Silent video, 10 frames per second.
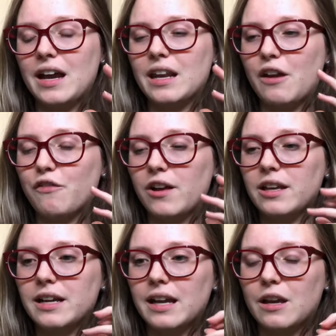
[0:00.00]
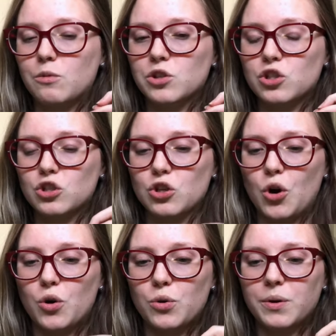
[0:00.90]
And I felt like it was
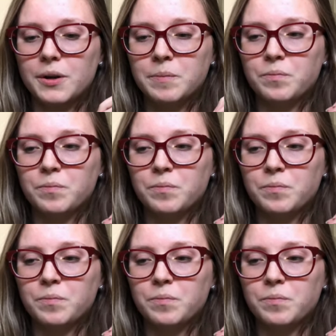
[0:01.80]
so